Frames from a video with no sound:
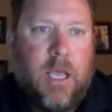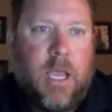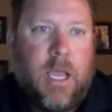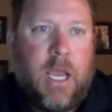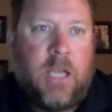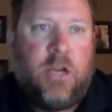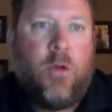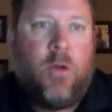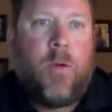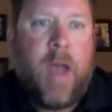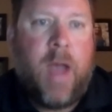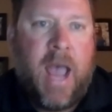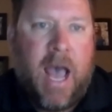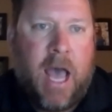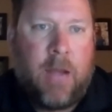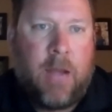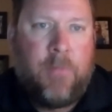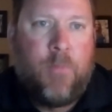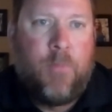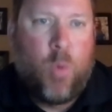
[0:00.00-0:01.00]
and you
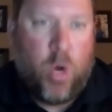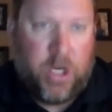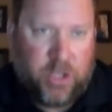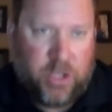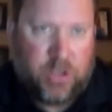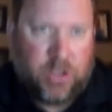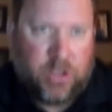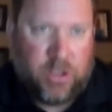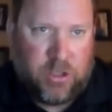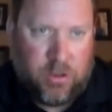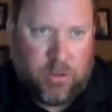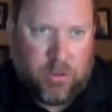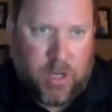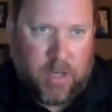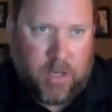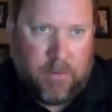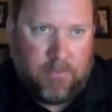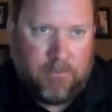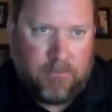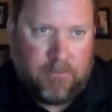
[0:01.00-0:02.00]
add moisture to it,
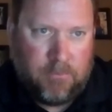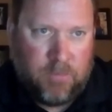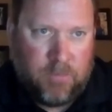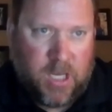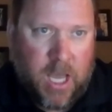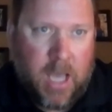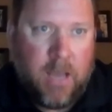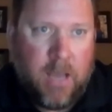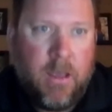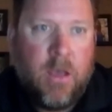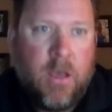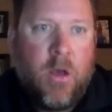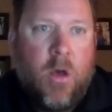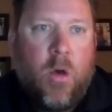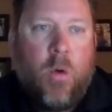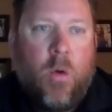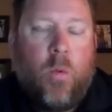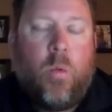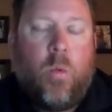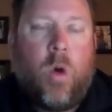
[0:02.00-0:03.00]
okay,
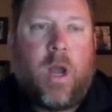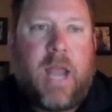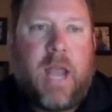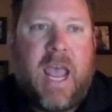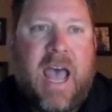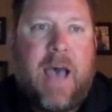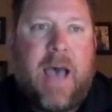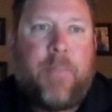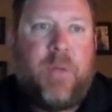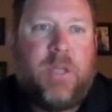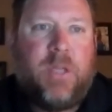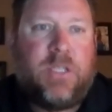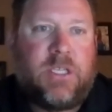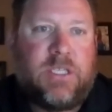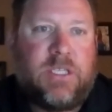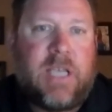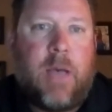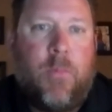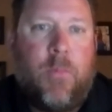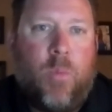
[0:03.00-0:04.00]
what happens is
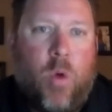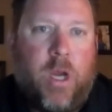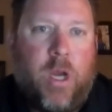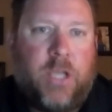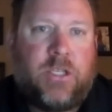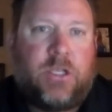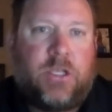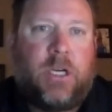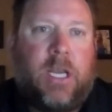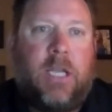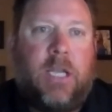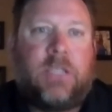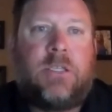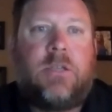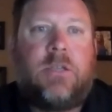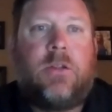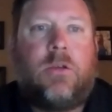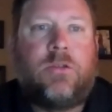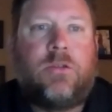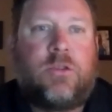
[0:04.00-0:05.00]
that moisture gets to
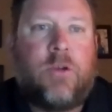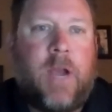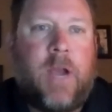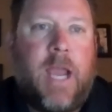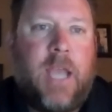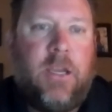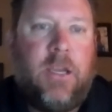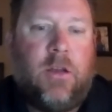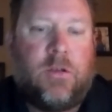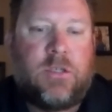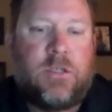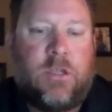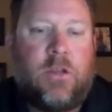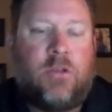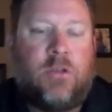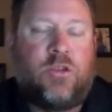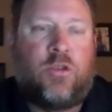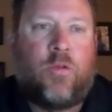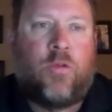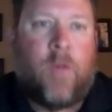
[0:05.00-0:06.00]
those granules, and
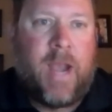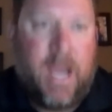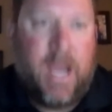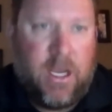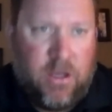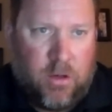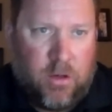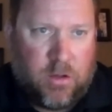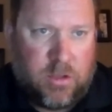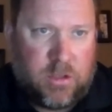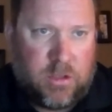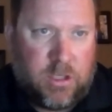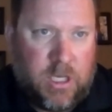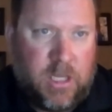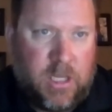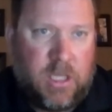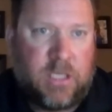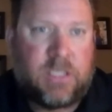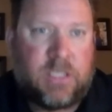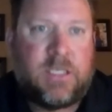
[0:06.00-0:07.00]
those granules
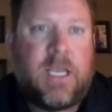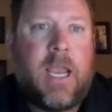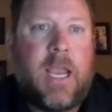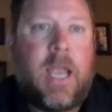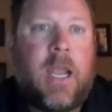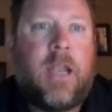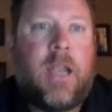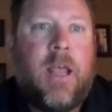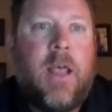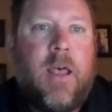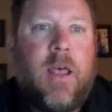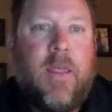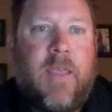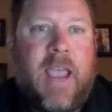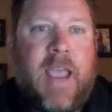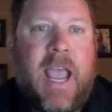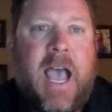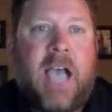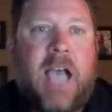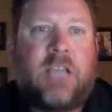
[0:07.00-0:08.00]
in the sand,
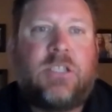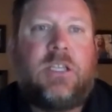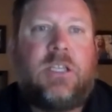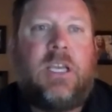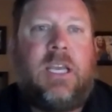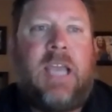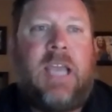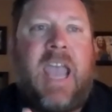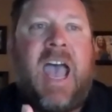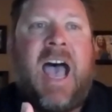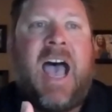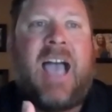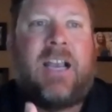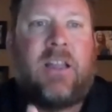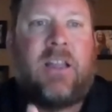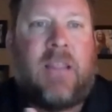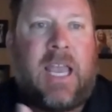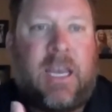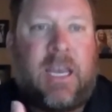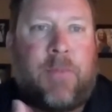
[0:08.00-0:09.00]
they actually act
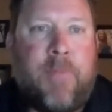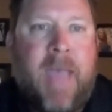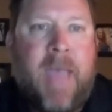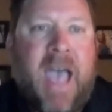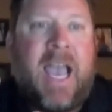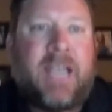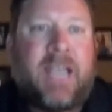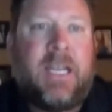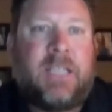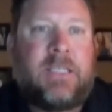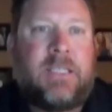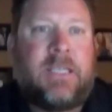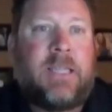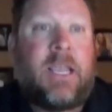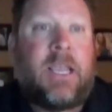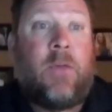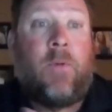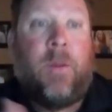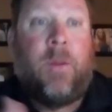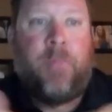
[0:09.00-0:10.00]
like magnets, that
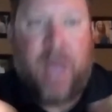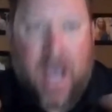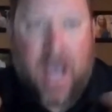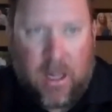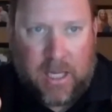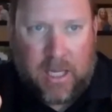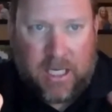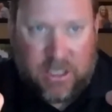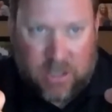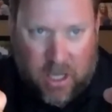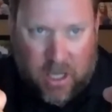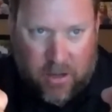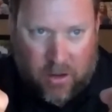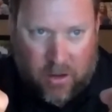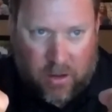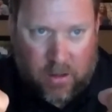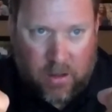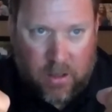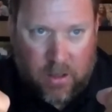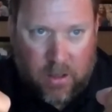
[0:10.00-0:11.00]
they repel each
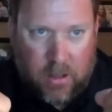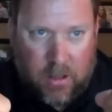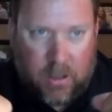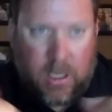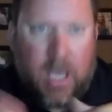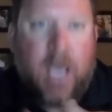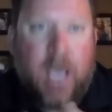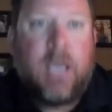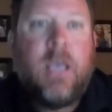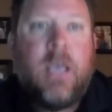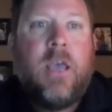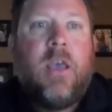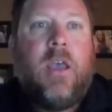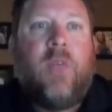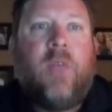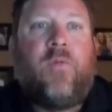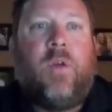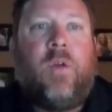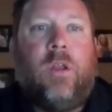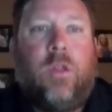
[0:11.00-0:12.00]
other, okay?
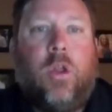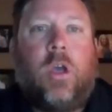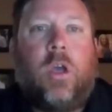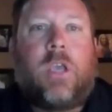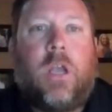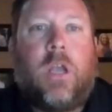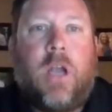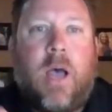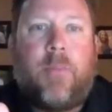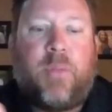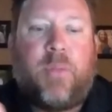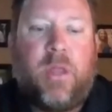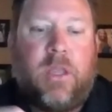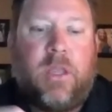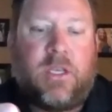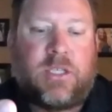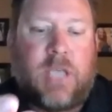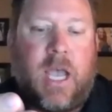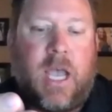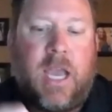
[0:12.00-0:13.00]
If we look it up in the
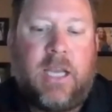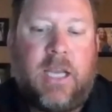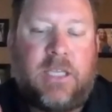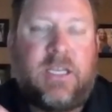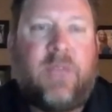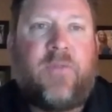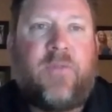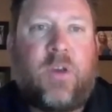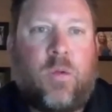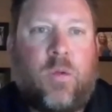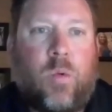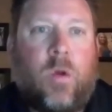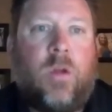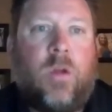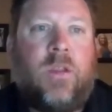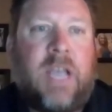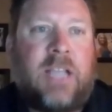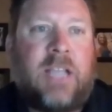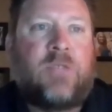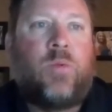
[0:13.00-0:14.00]
scientific world,
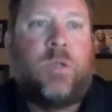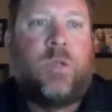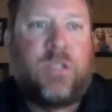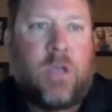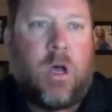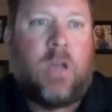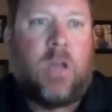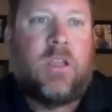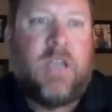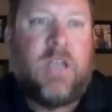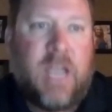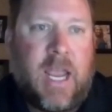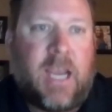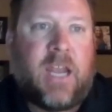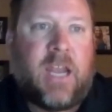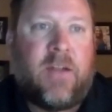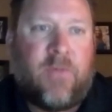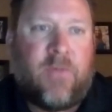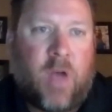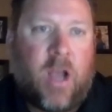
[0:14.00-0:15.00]
that's what's called a
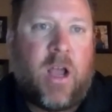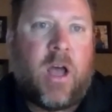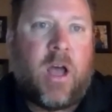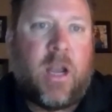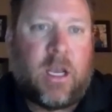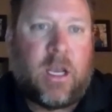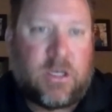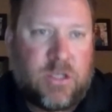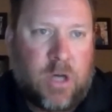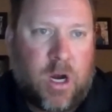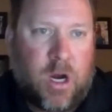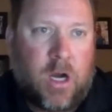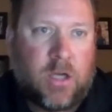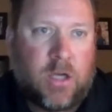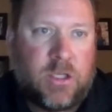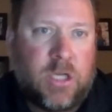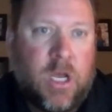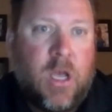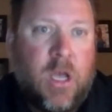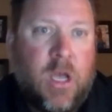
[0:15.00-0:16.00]
negative ionic
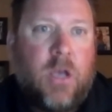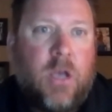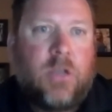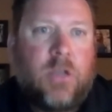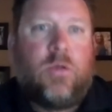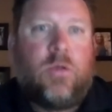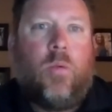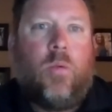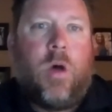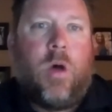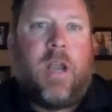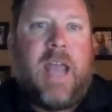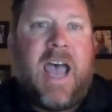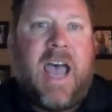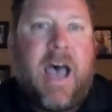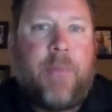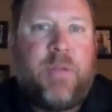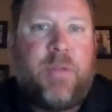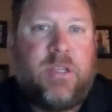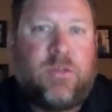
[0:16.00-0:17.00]
charge. So what
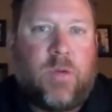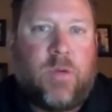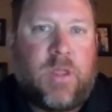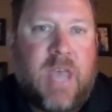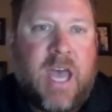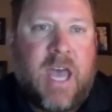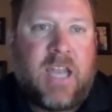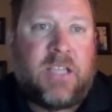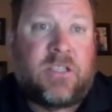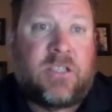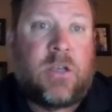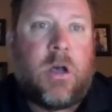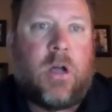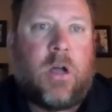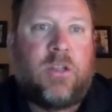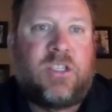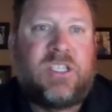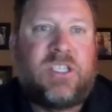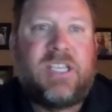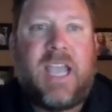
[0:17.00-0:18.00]
happens with that, it's
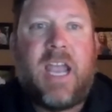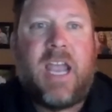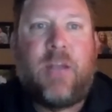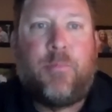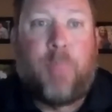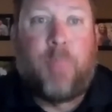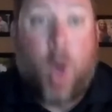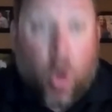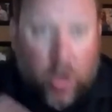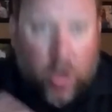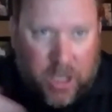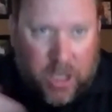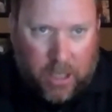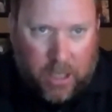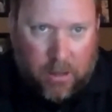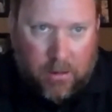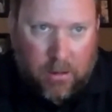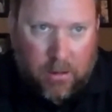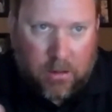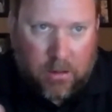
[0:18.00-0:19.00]
called sand bulking,
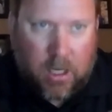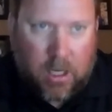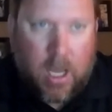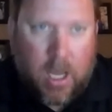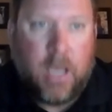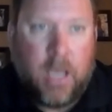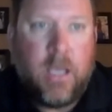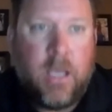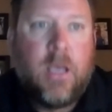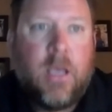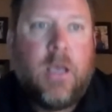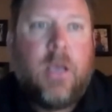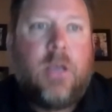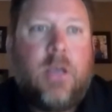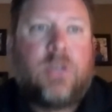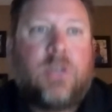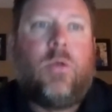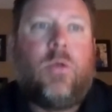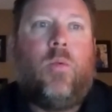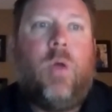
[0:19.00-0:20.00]
okay?
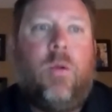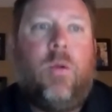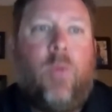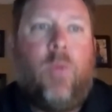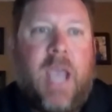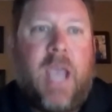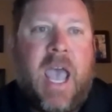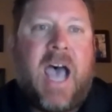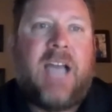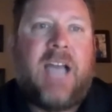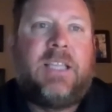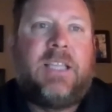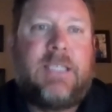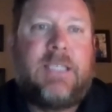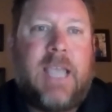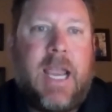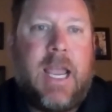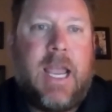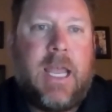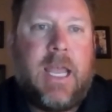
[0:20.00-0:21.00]
So when we add
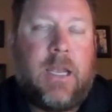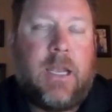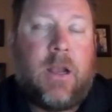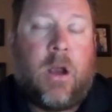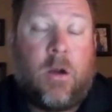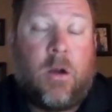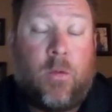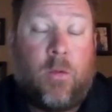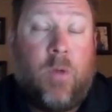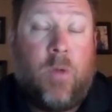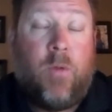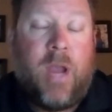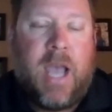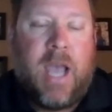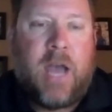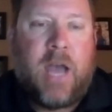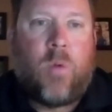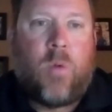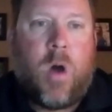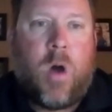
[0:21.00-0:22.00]
sand, or when we
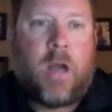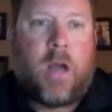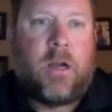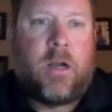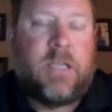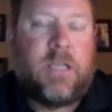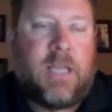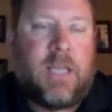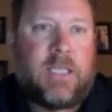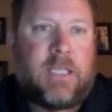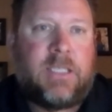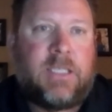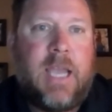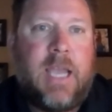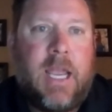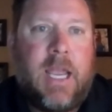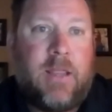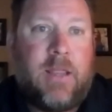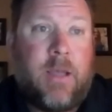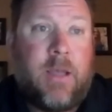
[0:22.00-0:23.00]
add water to that
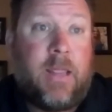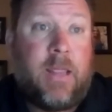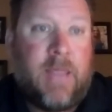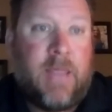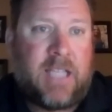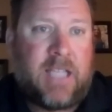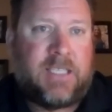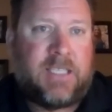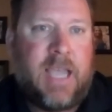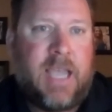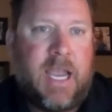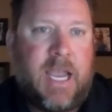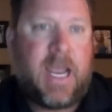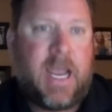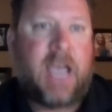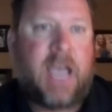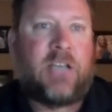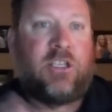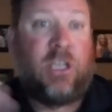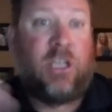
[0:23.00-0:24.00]
sand, that sand
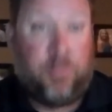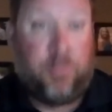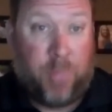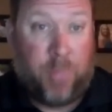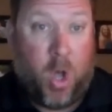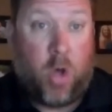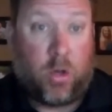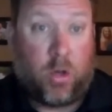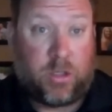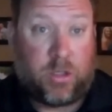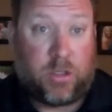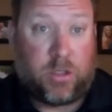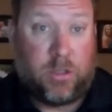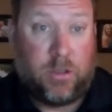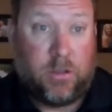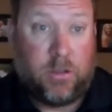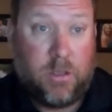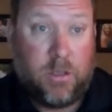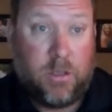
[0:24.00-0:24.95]
actually bulks.